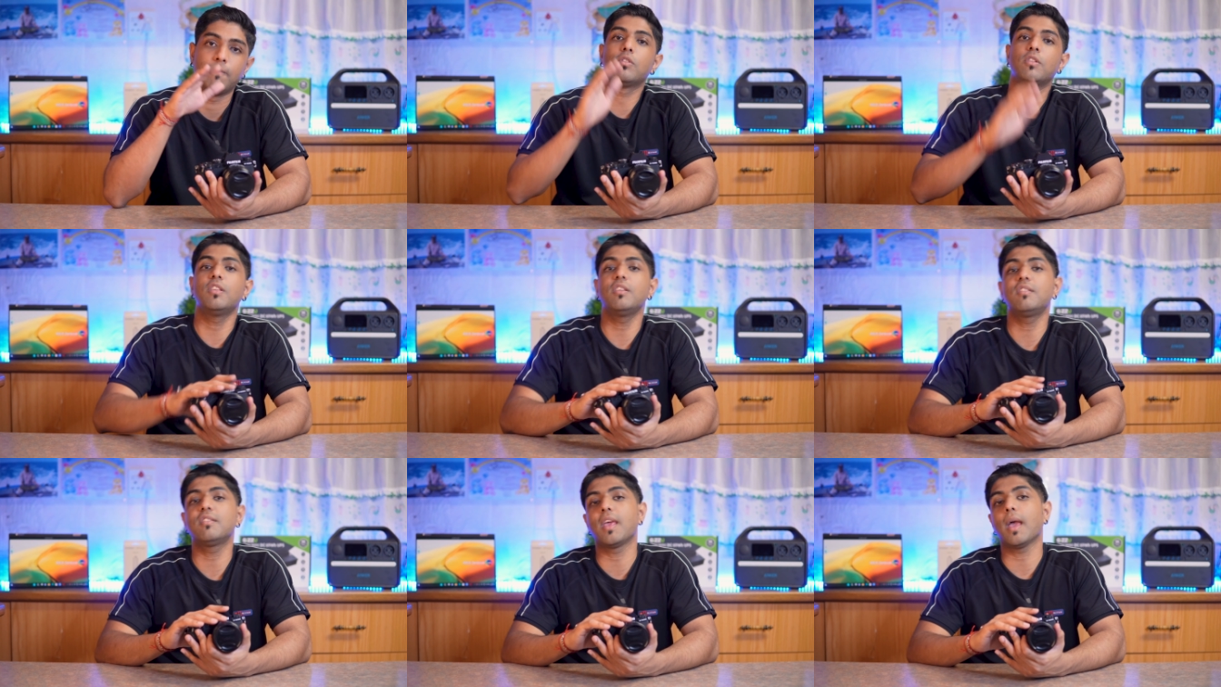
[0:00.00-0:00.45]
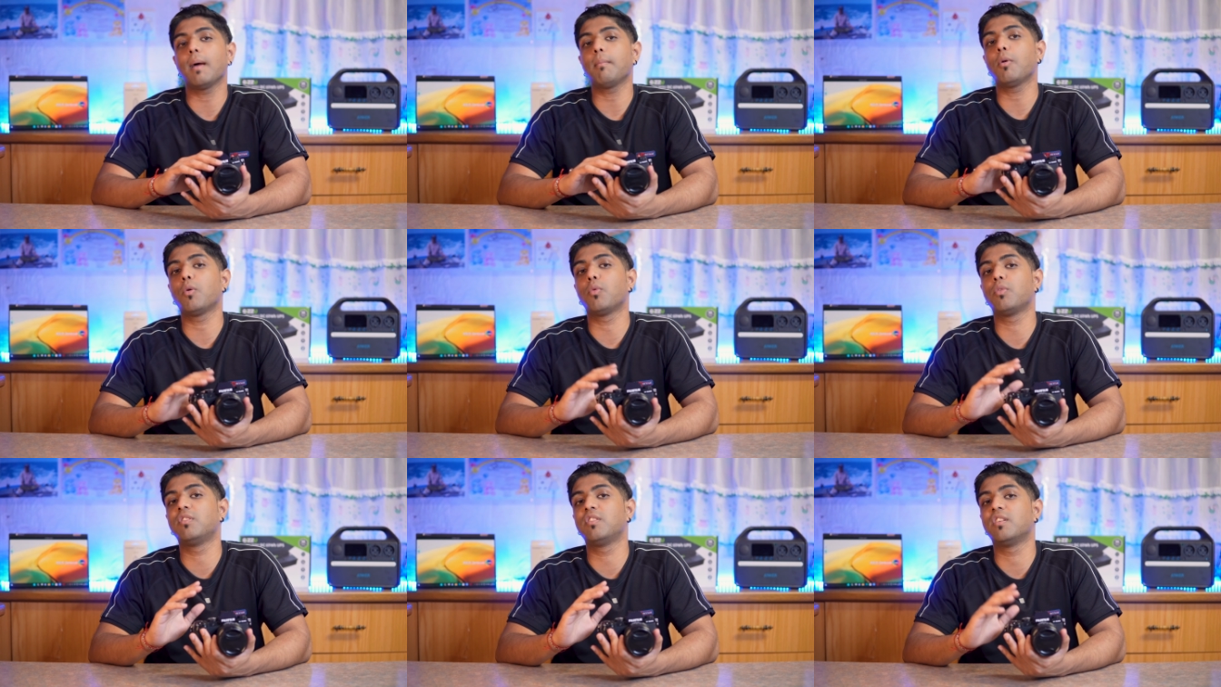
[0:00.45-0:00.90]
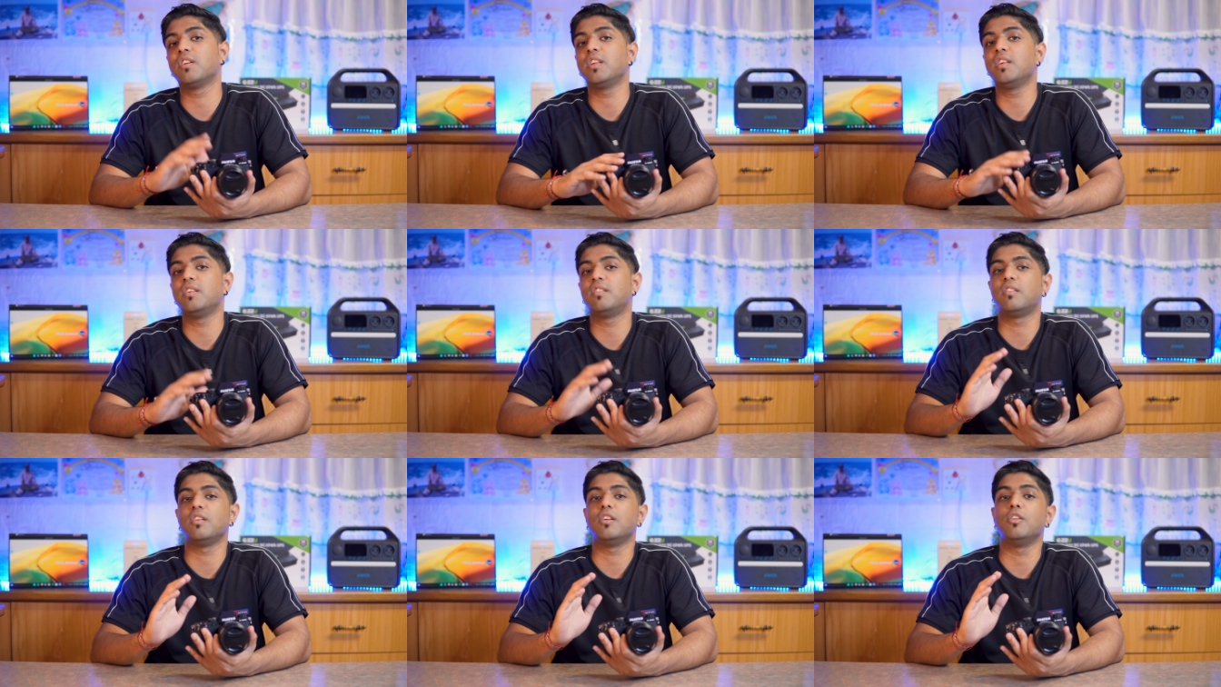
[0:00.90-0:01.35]
So this camera was
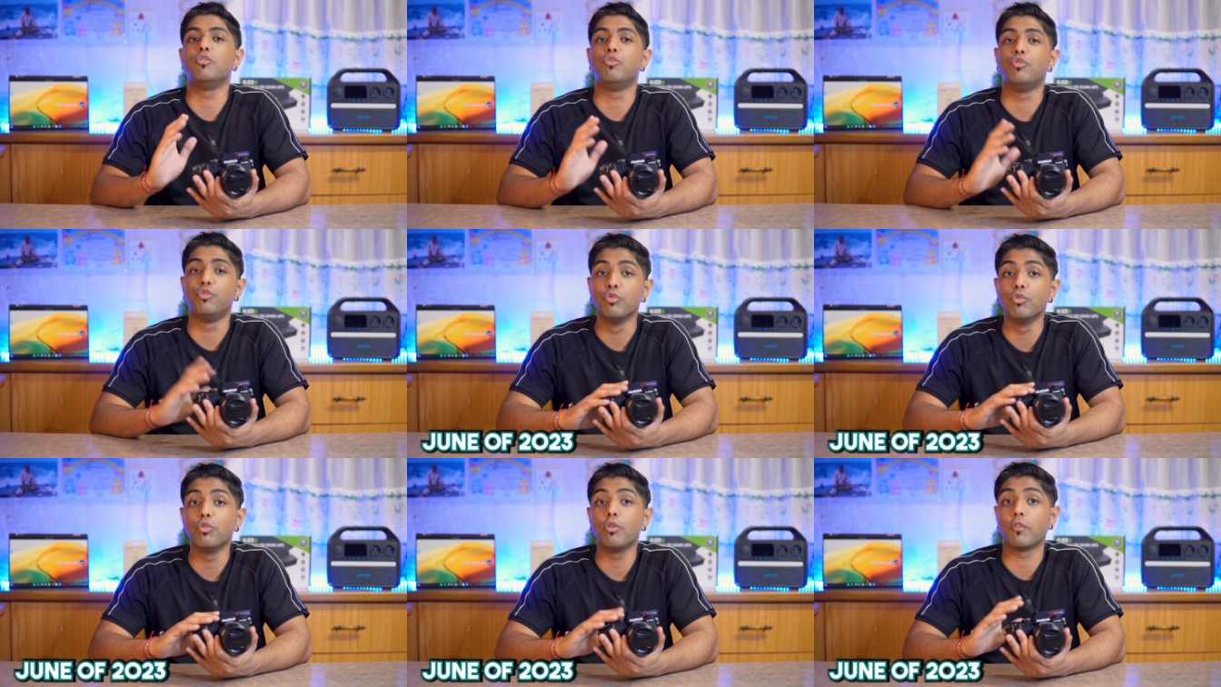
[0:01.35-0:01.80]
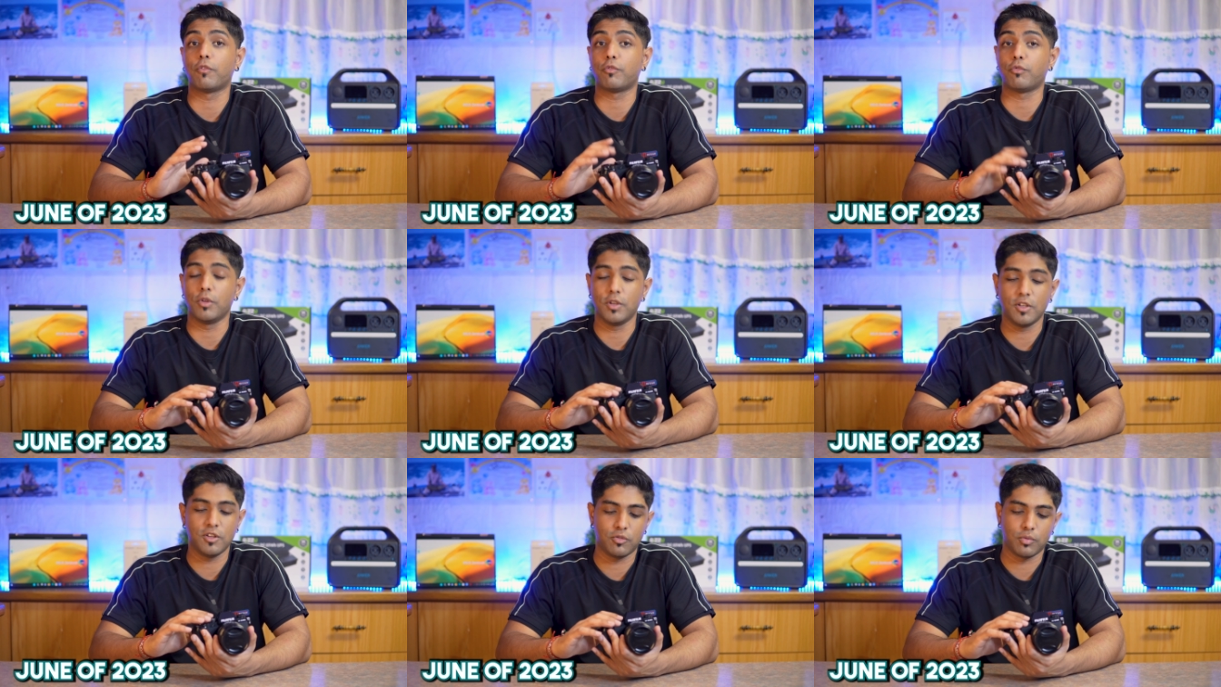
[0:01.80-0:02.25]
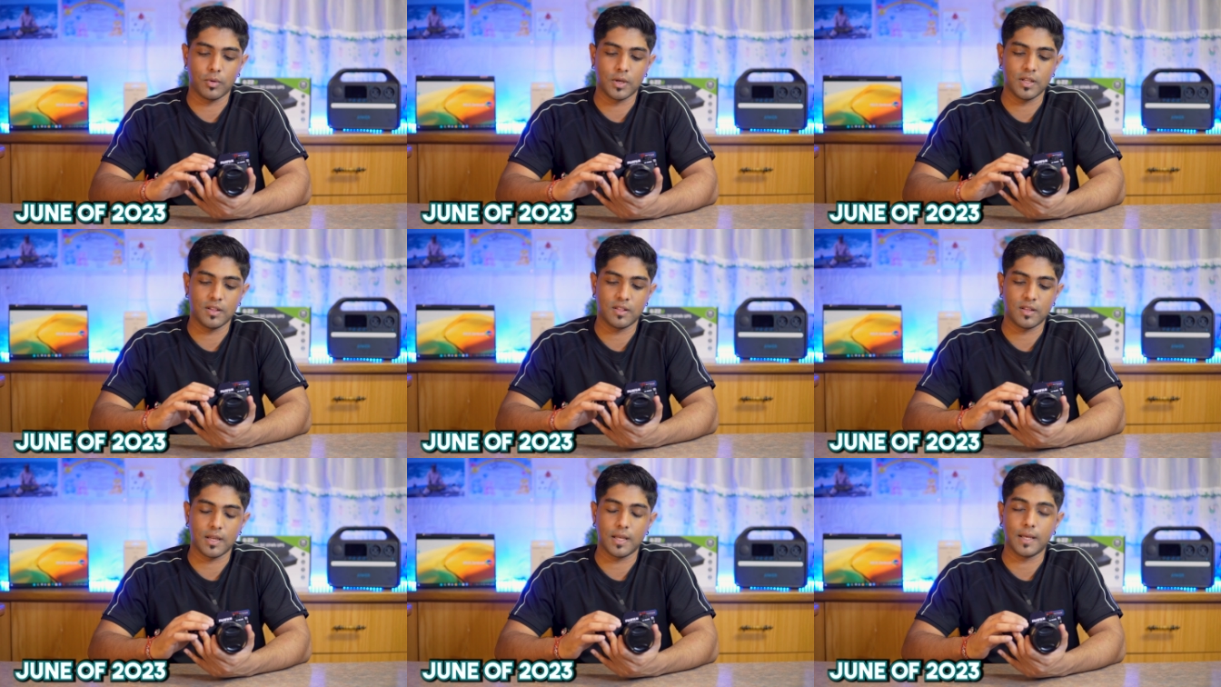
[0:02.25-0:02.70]
released in June of
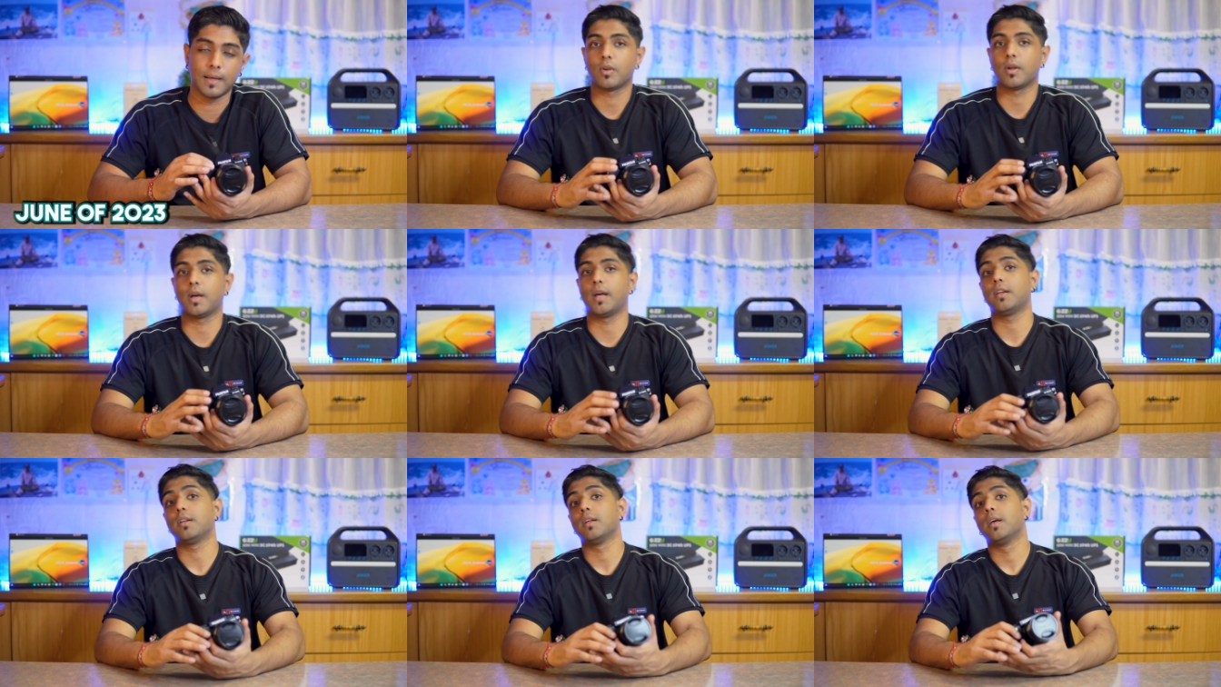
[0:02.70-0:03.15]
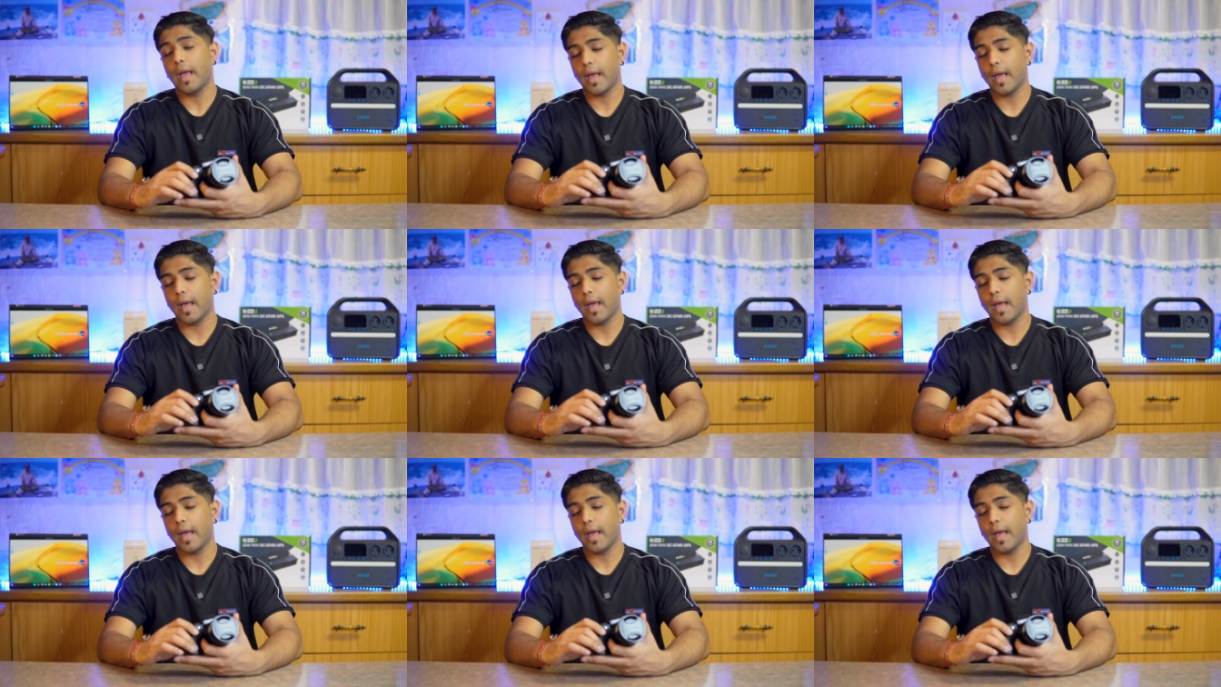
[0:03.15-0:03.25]
2023, right?